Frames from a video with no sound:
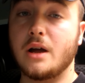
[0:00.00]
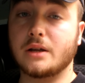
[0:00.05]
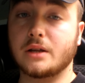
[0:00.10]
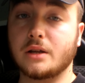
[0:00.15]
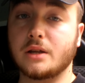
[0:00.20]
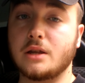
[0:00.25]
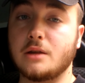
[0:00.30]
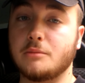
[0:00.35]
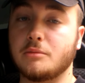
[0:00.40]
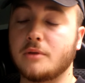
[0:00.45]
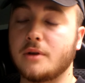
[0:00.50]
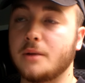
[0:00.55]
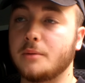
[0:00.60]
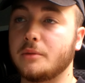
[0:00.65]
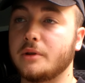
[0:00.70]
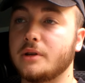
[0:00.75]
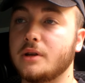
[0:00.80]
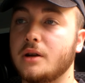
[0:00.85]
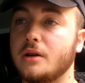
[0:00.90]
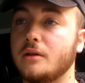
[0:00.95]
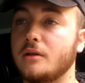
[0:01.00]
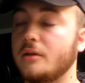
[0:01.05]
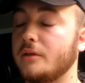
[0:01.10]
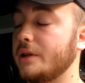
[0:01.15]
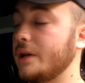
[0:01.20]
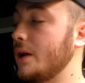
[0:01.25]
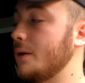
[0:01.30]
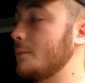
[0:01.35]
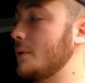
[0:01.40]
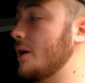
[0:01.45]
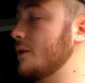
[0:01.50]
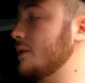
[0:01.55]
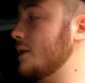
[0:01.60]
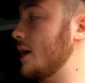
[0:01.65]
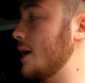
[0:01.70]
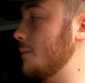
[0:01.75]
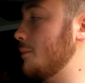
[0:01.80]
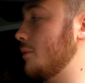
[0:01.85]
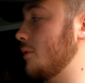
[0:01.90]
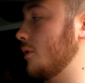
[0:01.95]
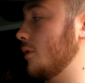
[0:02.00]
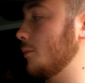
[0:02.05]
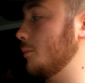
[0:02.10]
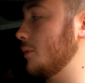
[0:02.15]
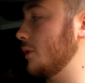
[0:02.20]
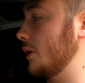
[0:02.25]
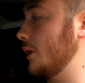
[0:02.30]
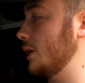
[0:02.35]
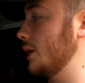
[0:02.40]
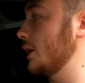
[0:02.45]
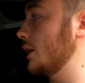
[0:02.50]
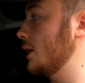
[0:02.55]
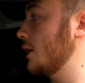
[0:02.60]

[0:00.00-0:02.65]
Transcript: I could keep rambling on all day about that part, but